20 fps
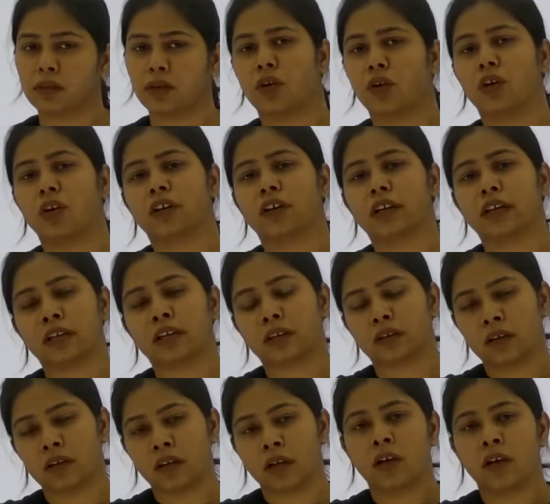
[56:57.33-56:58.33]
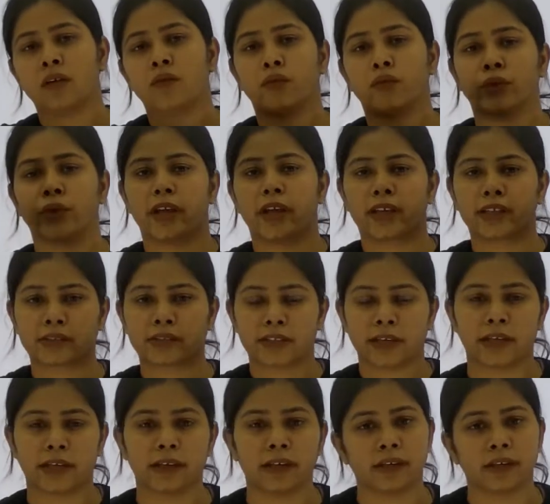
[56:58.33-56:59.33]
or it would
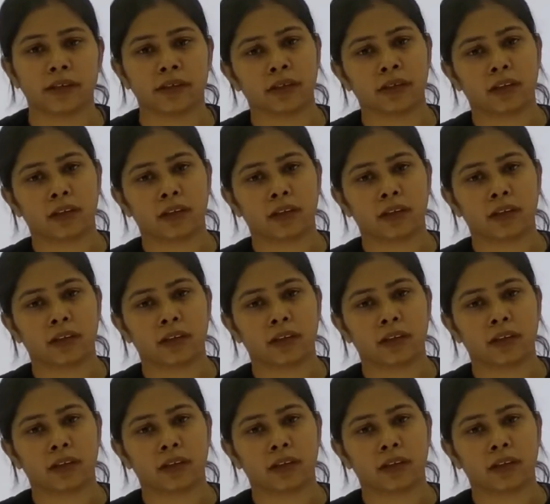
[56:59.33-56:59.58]
extend